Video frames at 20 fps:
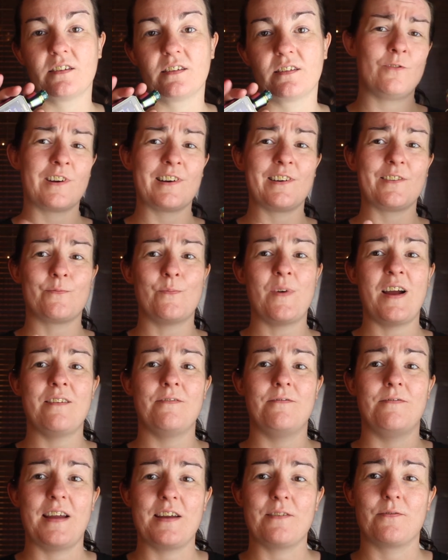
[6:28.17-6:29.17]
One of my
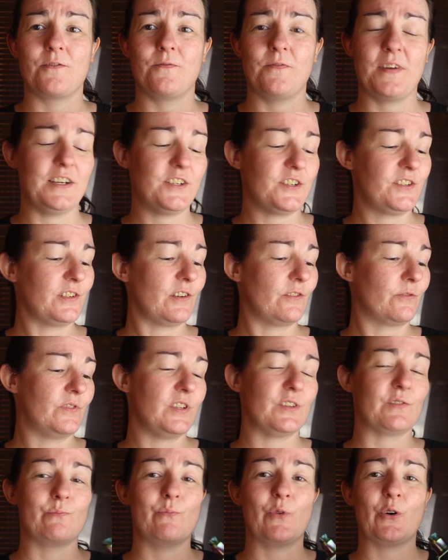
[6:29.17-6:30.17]
favourite features of
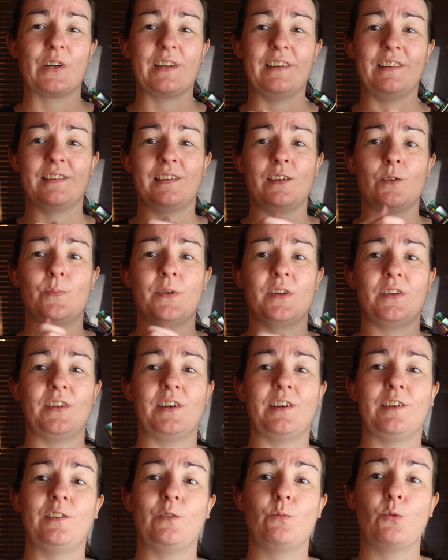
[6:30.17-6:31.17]
this mod is the
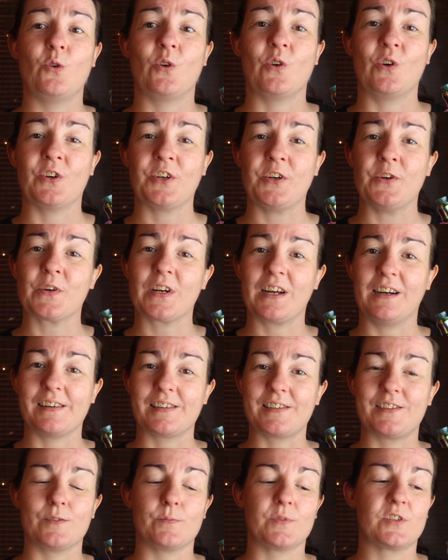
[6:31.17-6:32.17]
ability to put on your
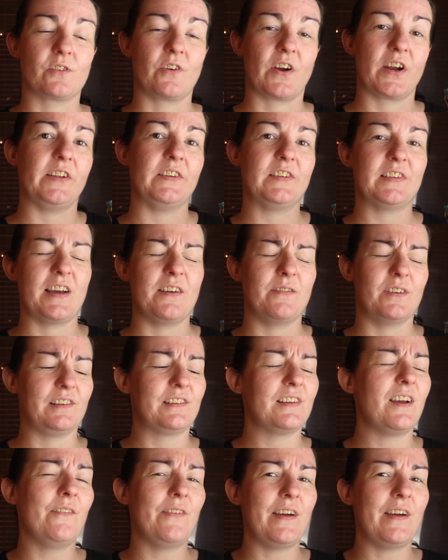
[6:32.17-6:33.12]
custom screensavers.